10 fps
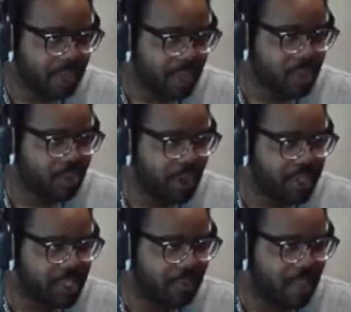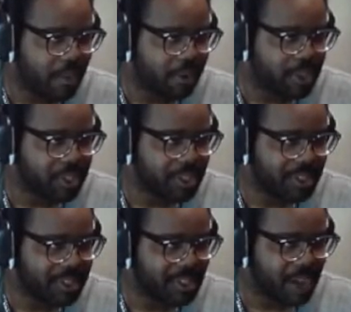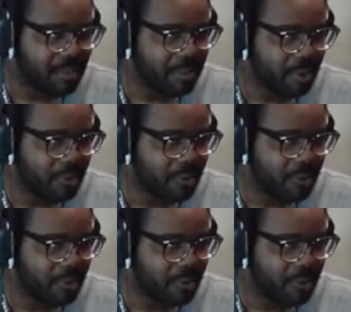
it doesn't really save that much time